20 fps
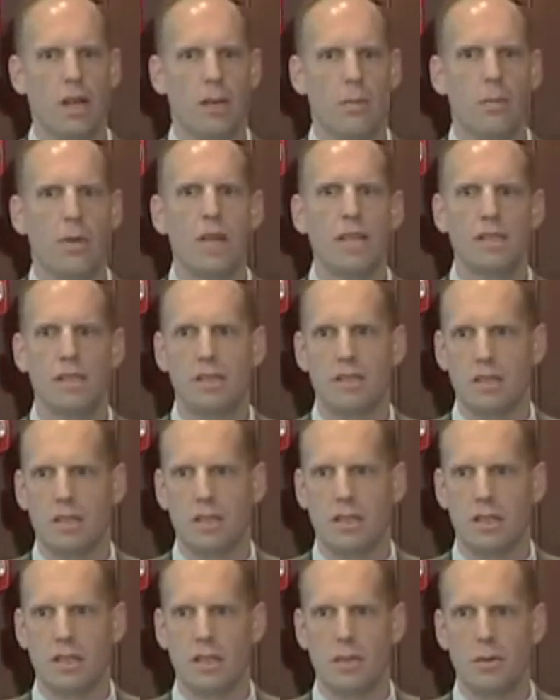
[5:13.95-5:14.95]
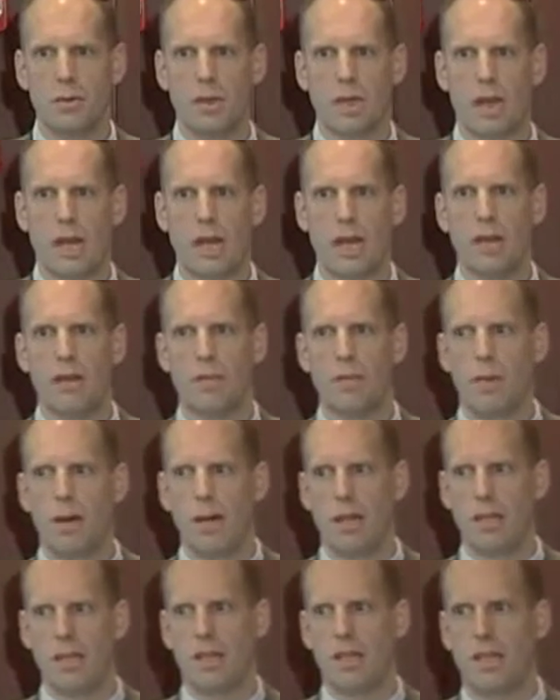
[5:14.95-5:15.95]
presence in the district. I
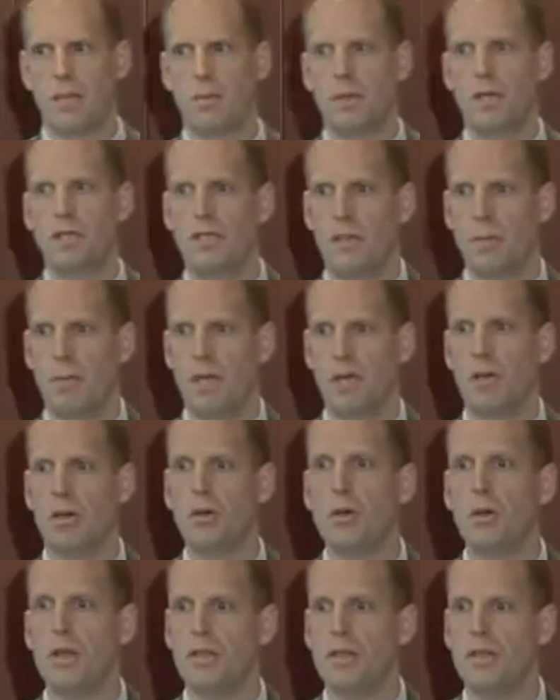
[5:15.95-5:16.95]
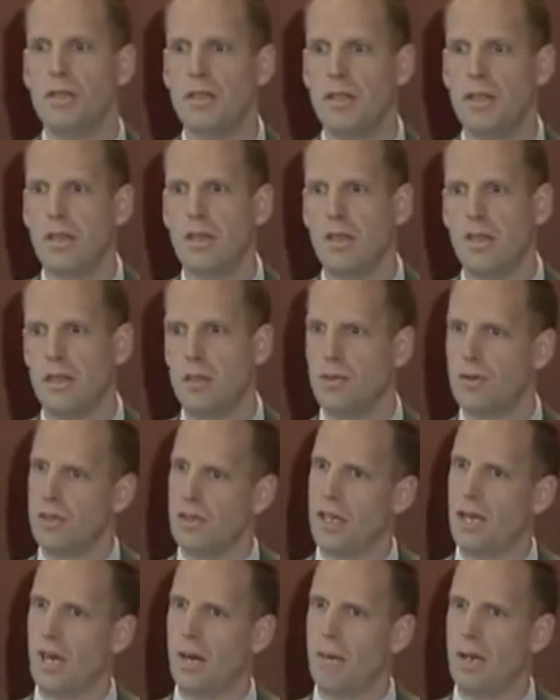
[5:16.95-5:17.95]
could be shipping goods using a
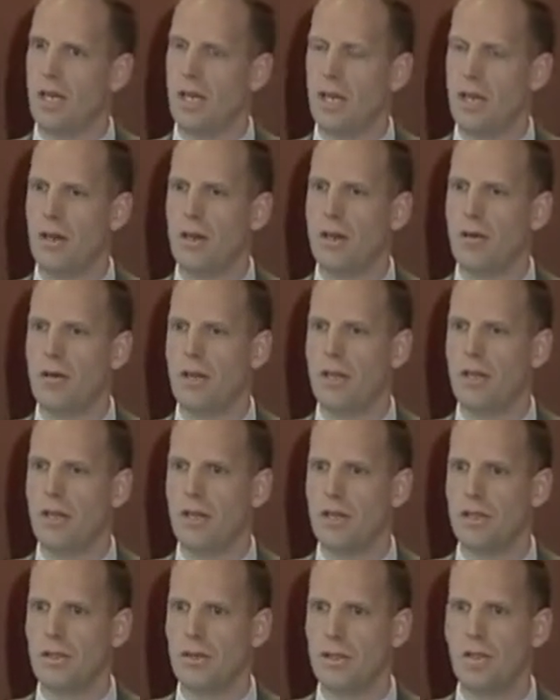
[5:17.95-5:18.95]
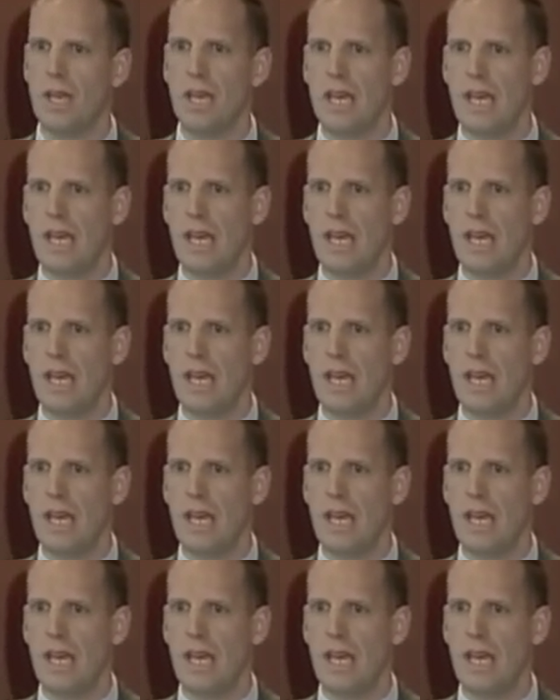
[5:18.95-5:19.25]
common carrier into the district,